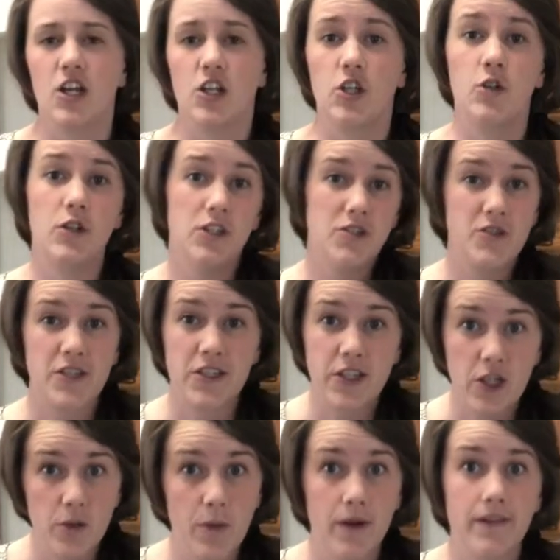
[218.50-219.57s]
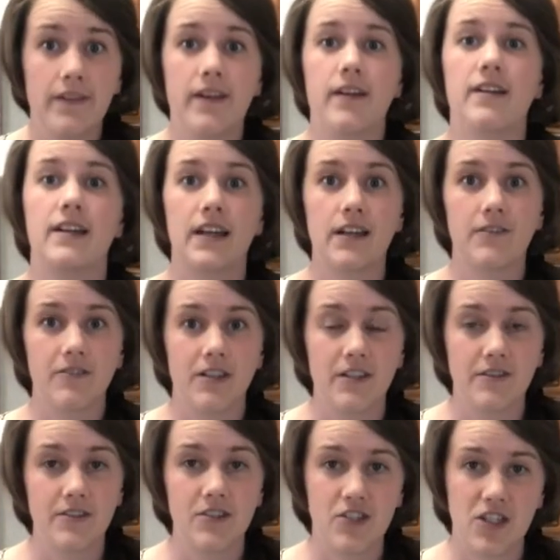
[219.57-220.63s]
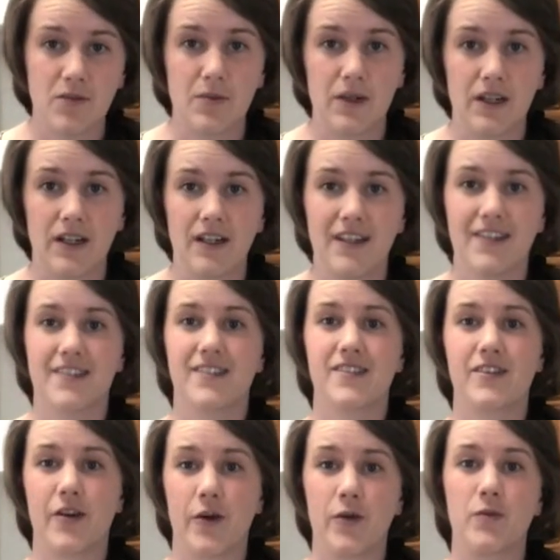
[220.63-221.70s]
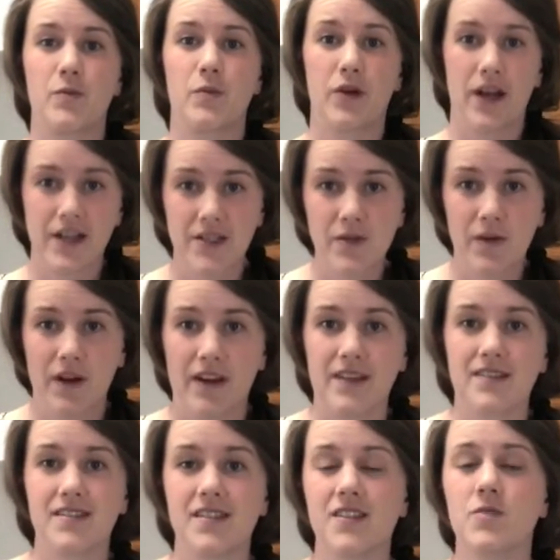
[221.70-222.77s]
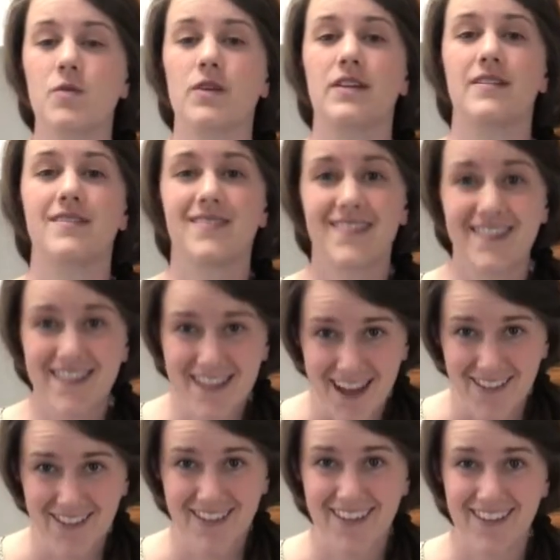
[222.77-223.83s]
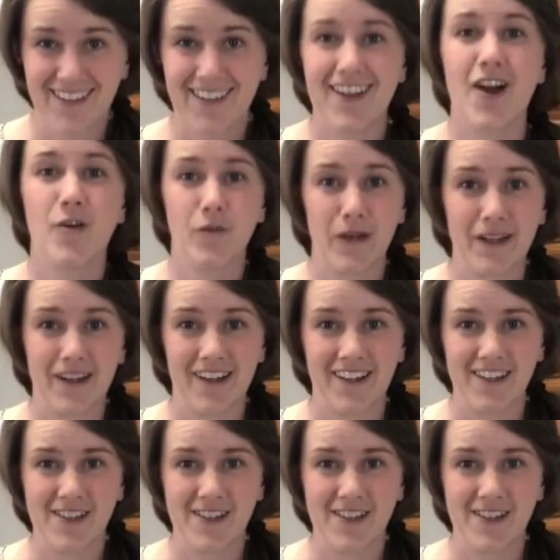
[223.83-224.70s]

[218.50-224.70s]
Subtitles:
you can use a coupon there and get it for even cheaper. So price-wise, this one is definitely a winner.